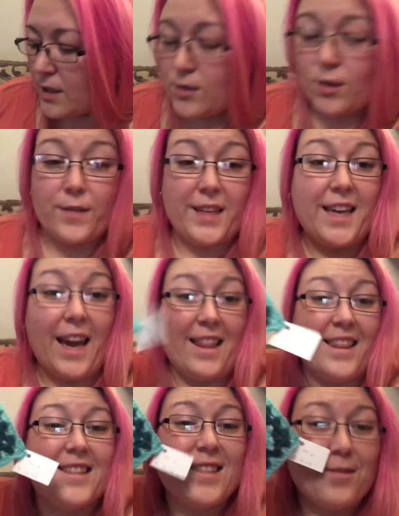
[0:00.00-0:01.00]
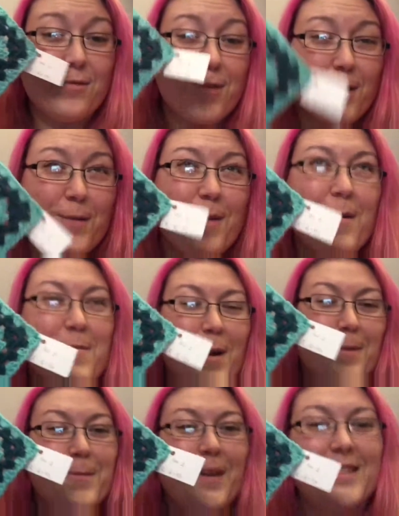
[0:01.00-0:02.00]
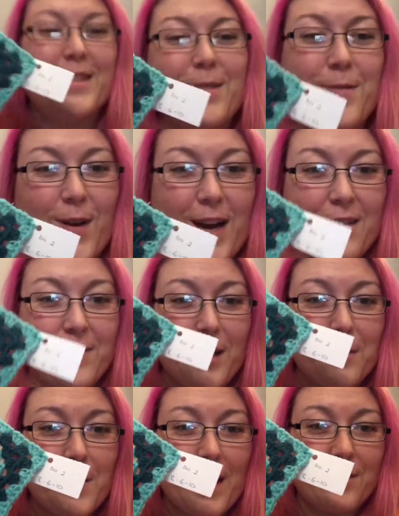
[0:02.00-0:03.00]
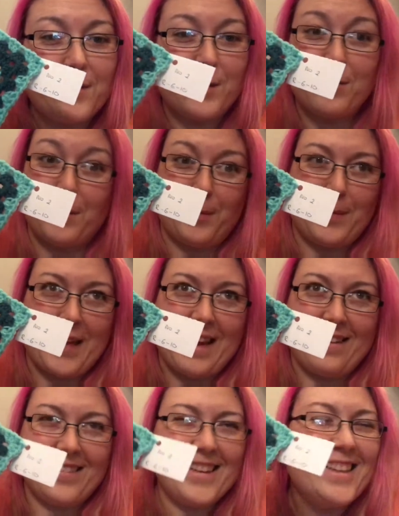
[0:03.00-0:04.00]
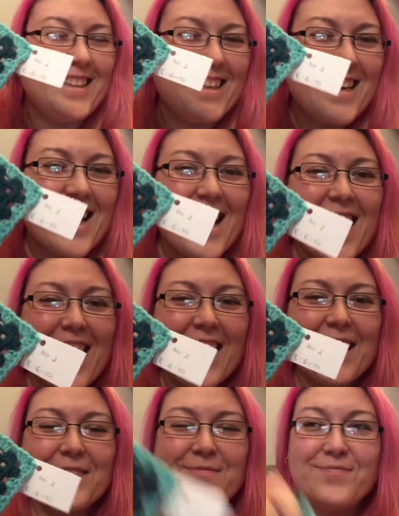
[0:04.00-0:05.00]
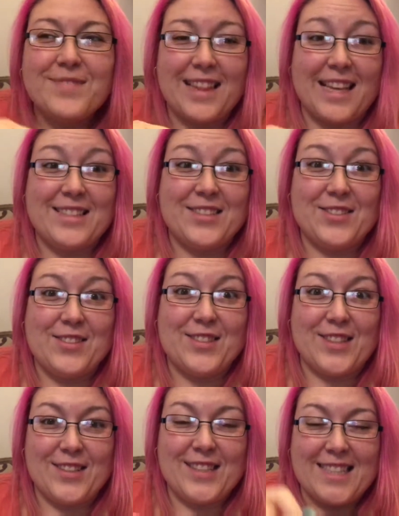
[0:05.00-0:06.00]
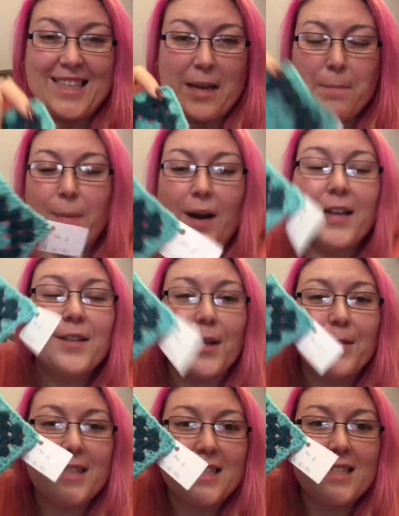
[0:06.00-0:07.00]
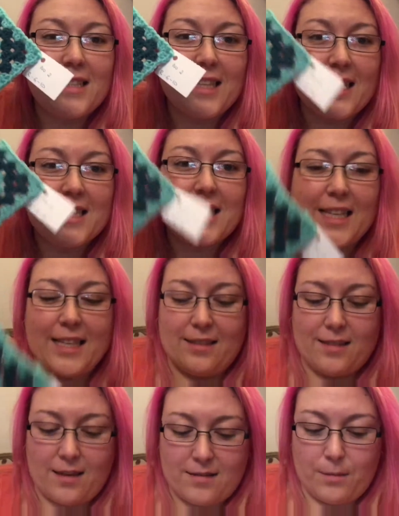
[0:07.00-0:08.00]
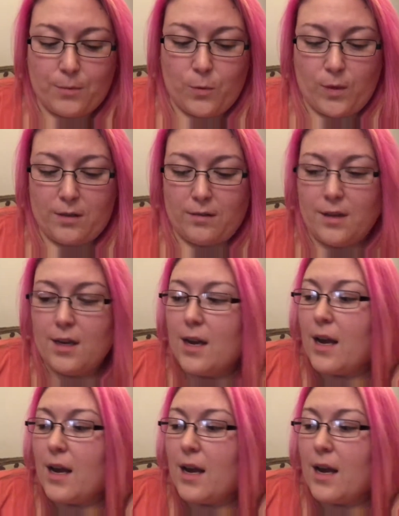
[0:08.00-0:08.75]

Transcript: Sorry, yeah, this is from row 1 to 5. I will have to scribble that out. That's a good start, isn't it? But I know this is number 1.